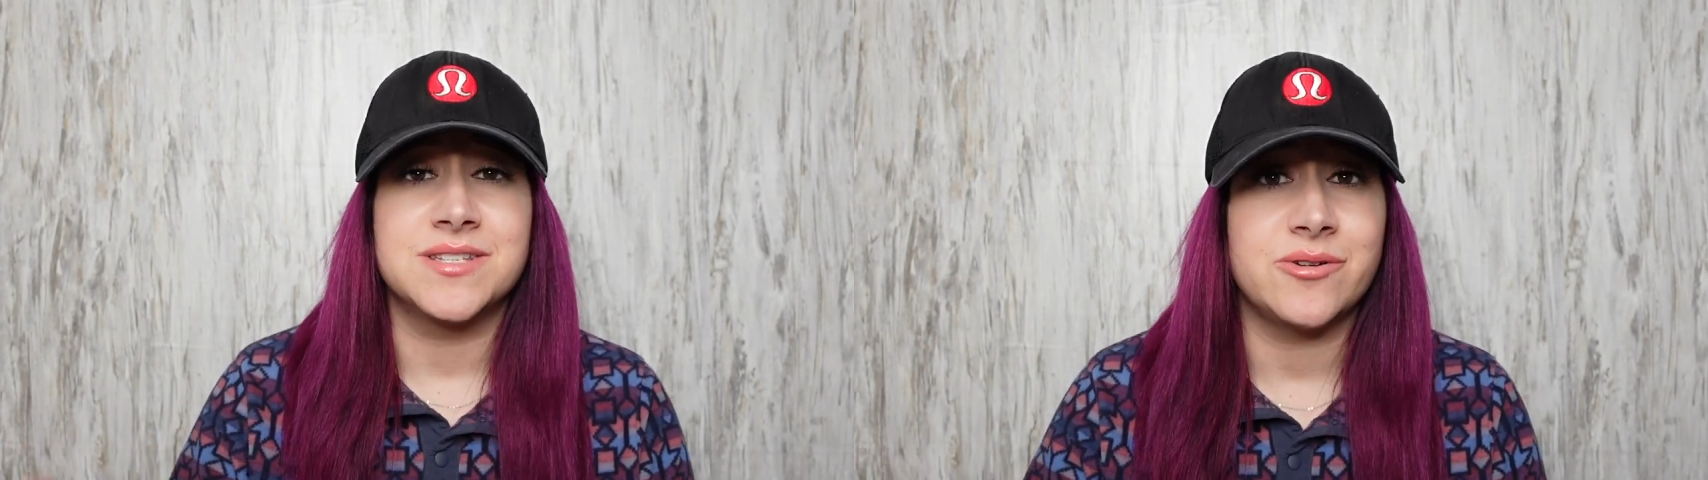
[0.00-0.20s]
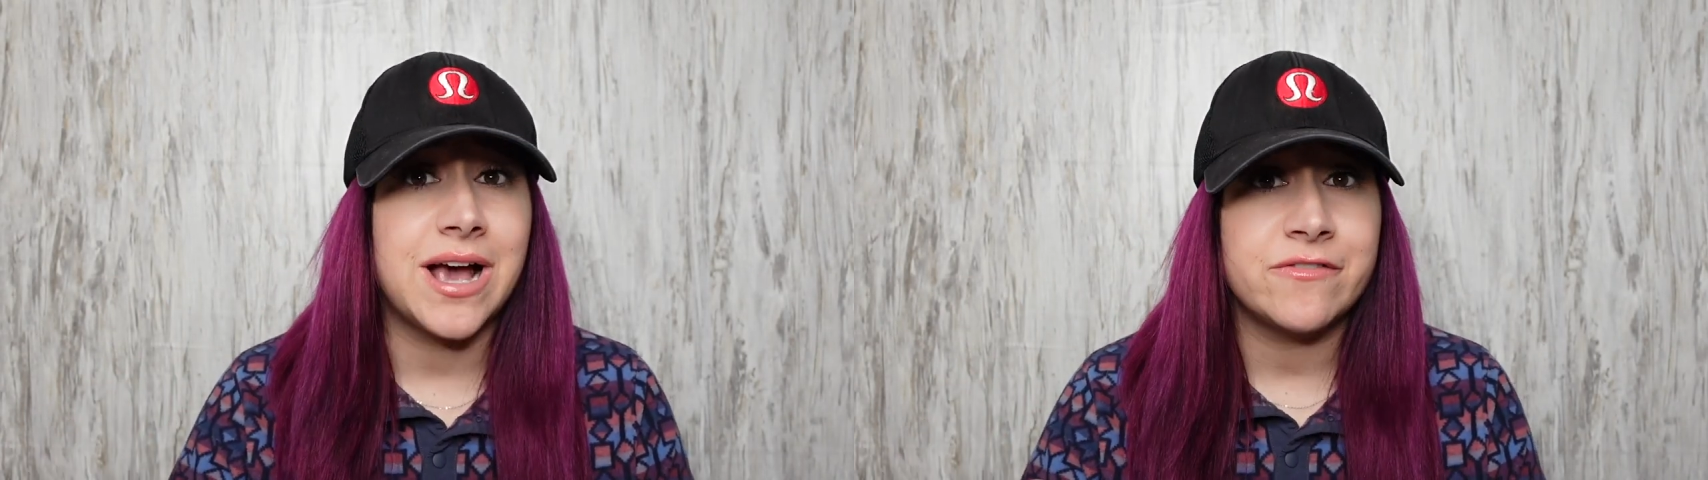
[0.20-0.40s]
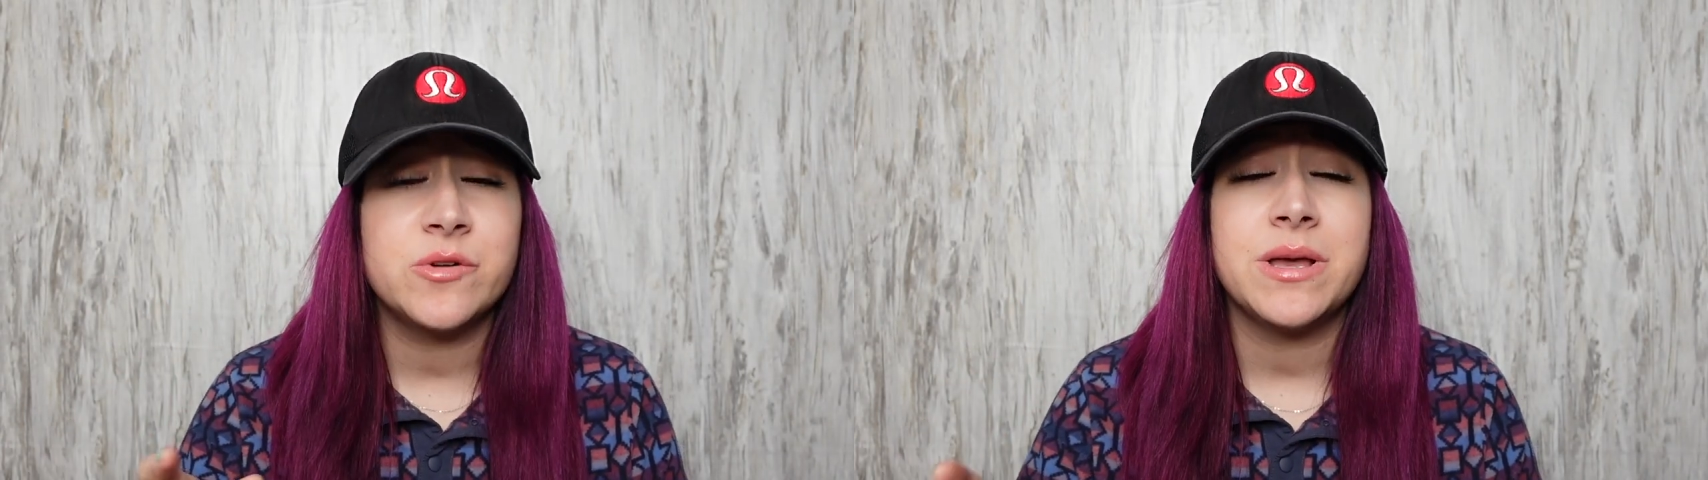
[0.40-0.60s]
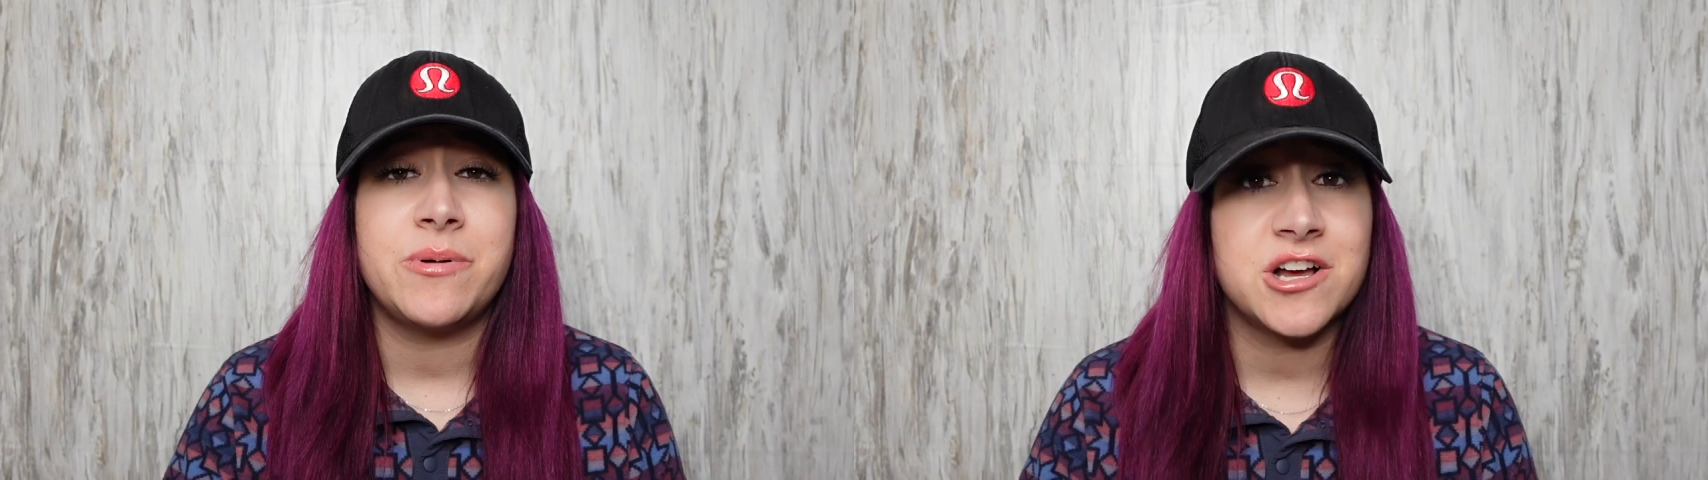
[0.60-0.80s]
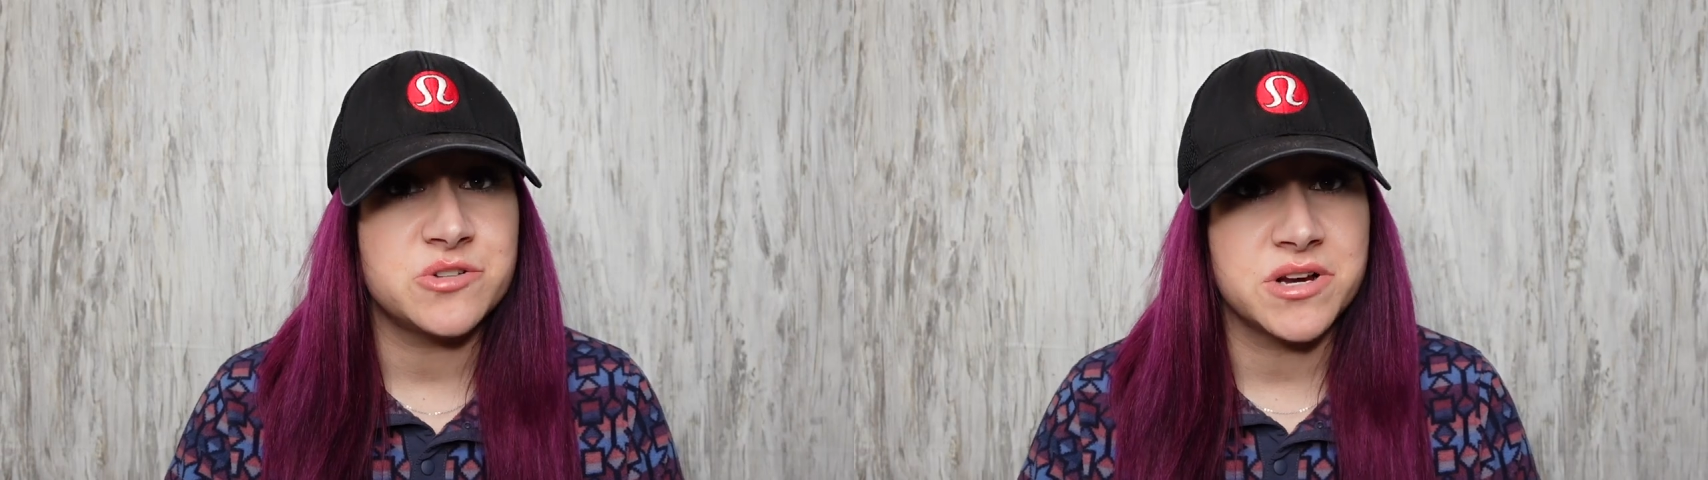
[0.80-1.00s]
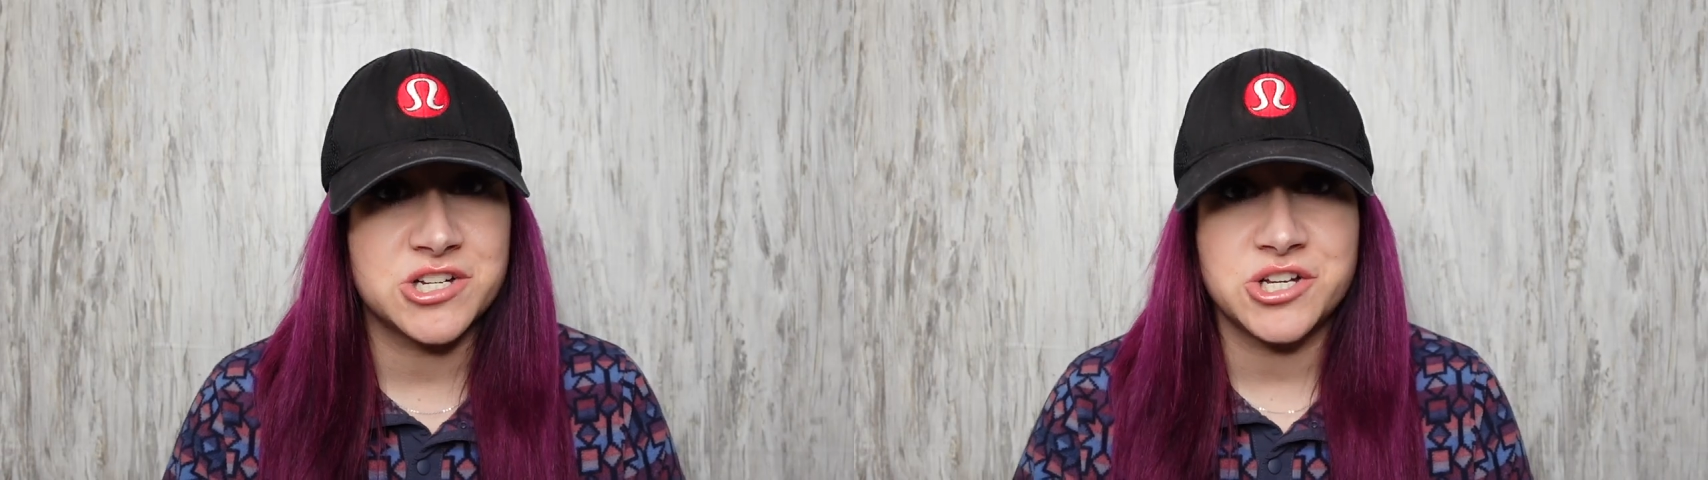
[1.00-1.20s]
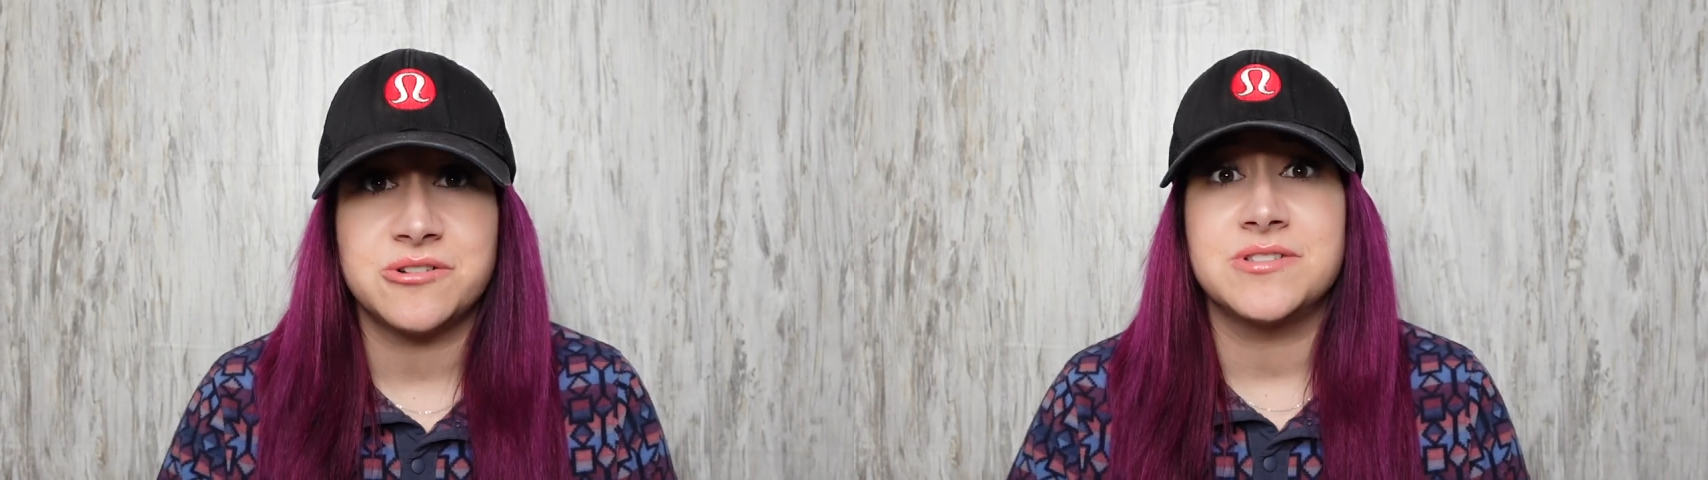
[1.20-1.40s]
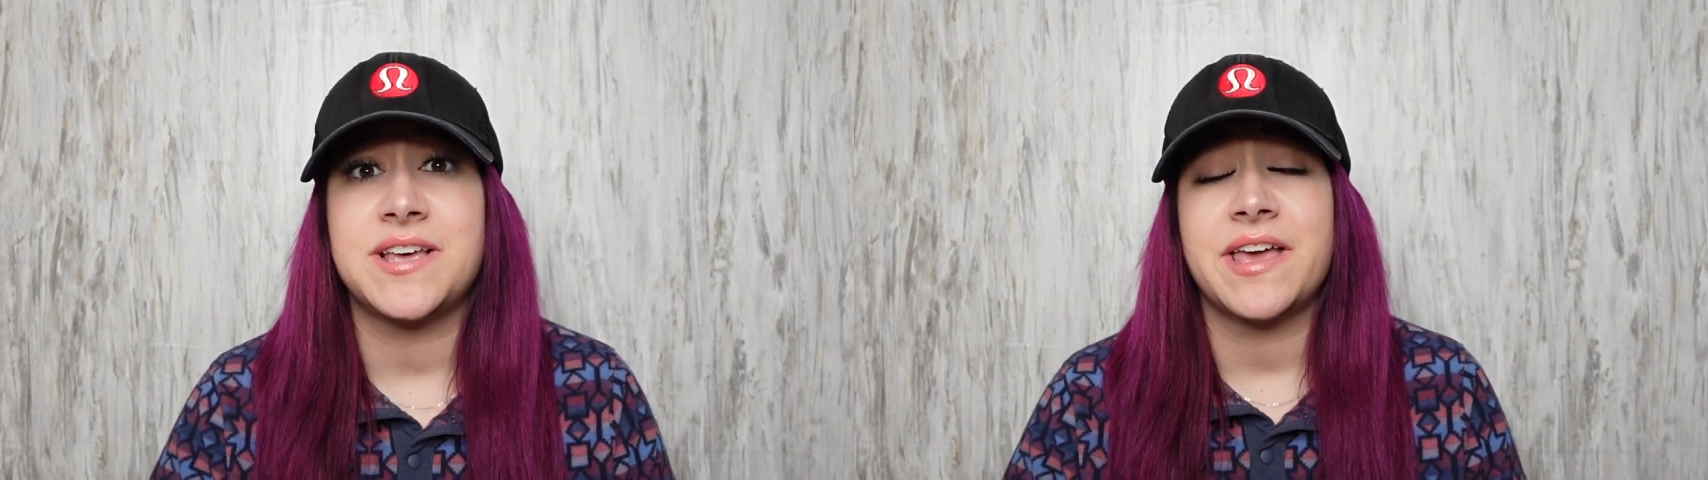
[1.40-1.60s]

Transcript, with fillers: So after my Poshmark shows,